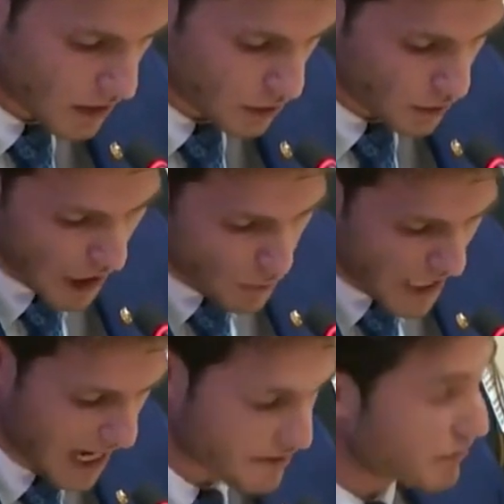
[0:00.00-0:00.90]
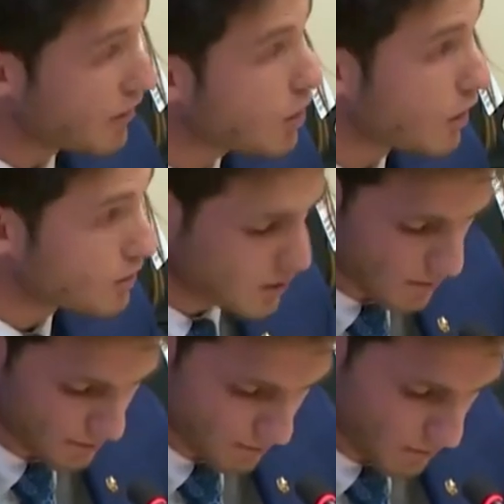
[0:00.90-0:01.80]
Today we have the photos,
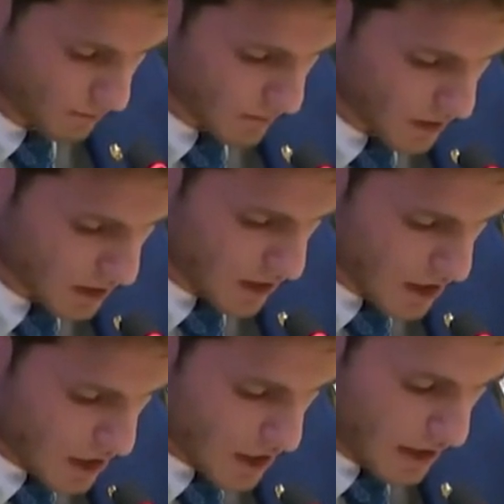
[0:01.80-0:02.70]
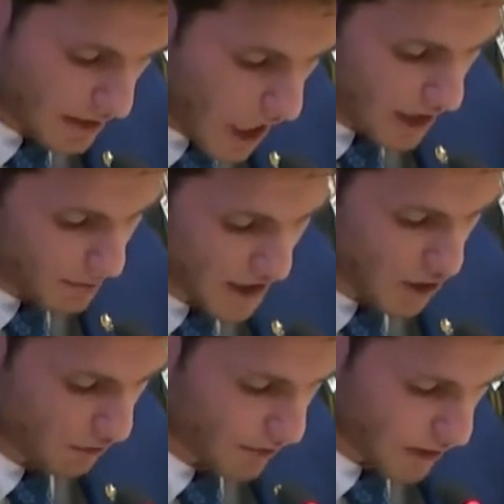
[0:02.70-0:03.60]
the
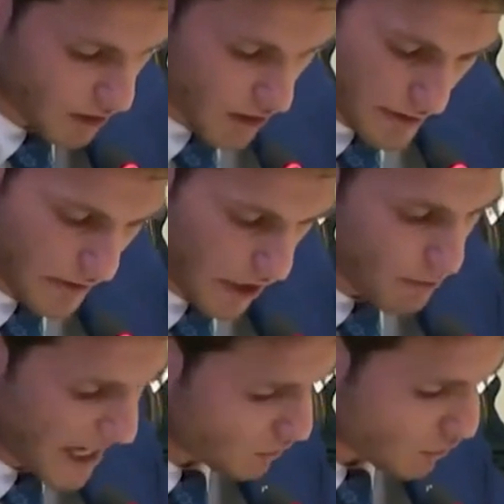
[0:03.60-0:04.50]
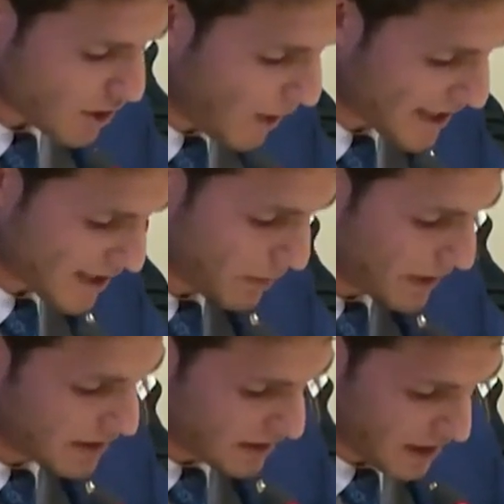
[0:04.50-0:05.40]
documents of the command
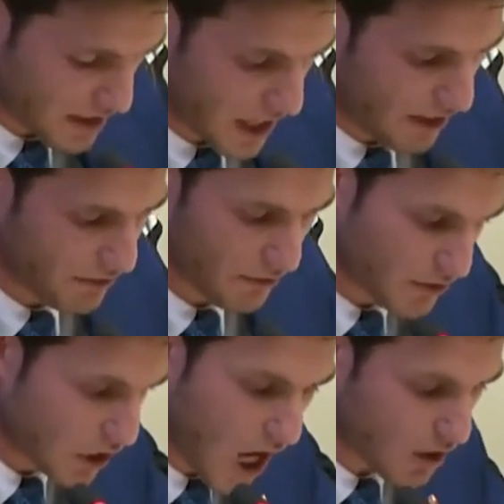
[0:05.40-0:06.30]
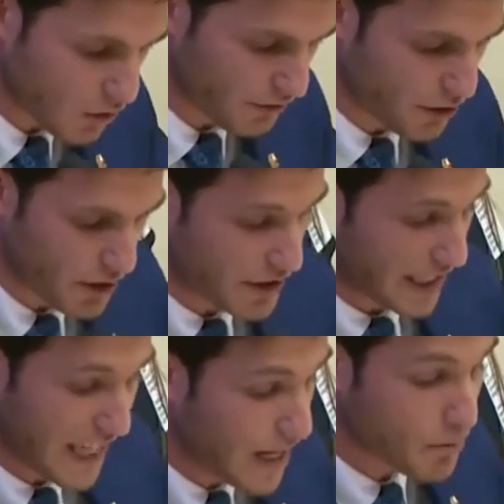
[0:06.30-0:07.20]
responsibility, the photographer, the
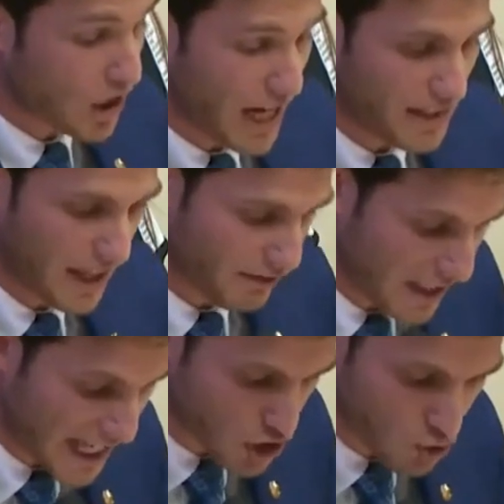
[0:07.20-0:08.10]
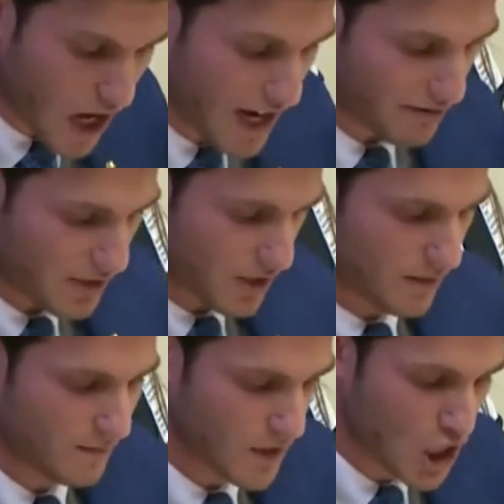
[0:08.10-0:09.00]
camera, and the flash drives.
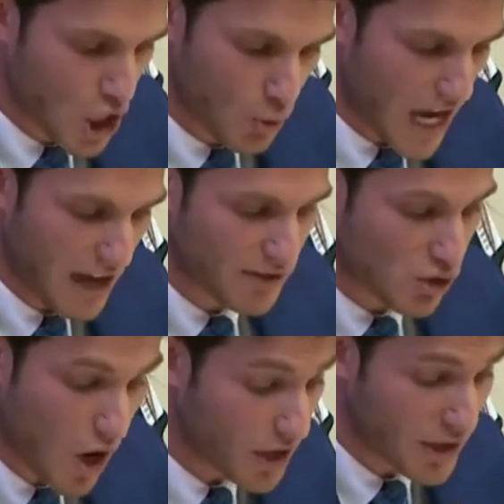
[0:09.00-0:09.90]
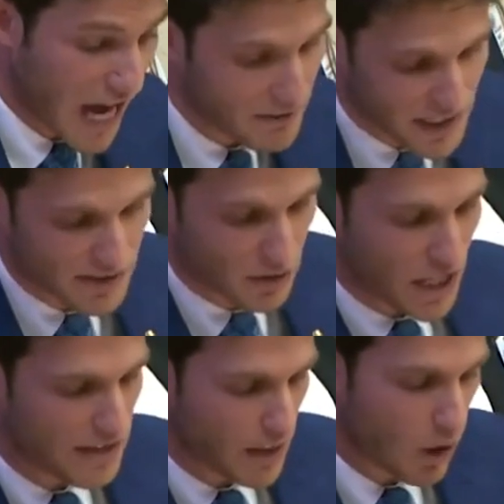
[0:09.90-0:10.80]
We have stronger evidence
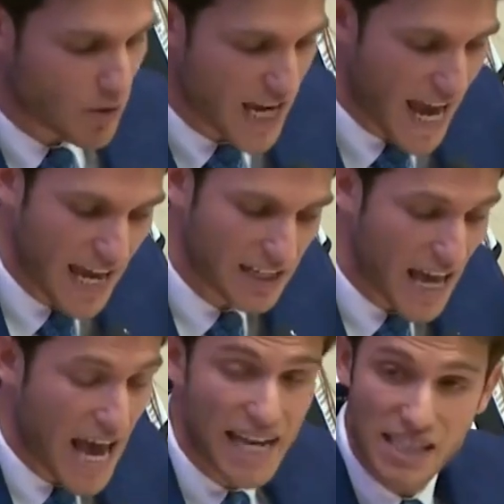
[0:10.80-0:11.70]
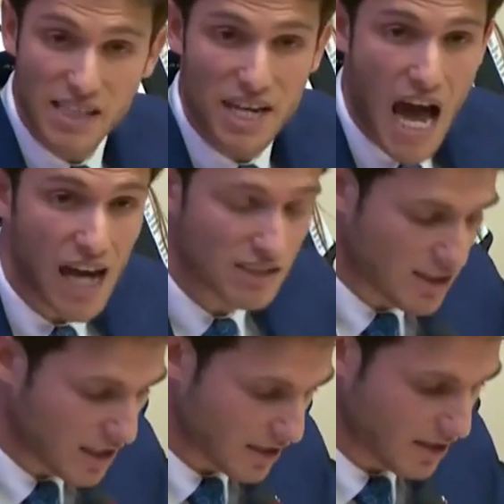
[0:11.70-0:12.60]
today than what we had against the
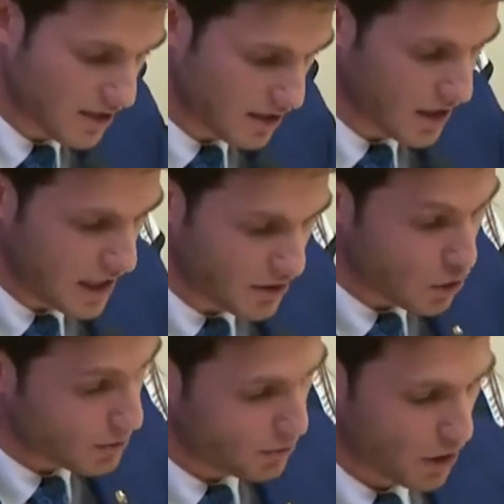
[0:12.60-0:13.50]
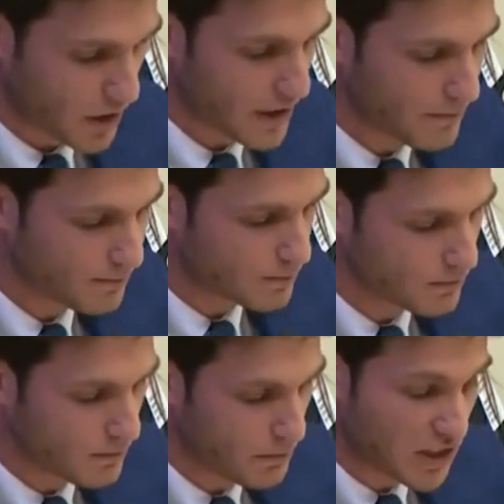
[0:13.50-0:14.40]
Nazis in Nuremberg.
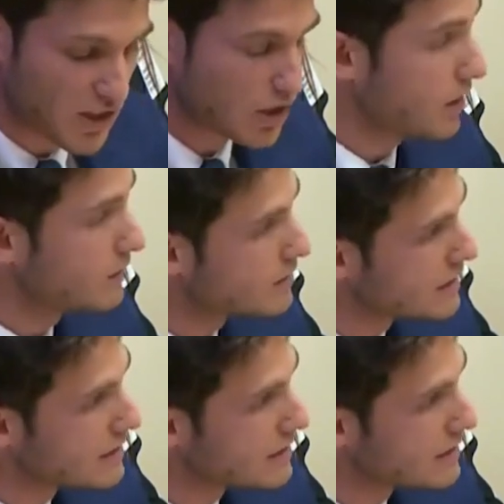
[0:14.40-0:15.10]
But still,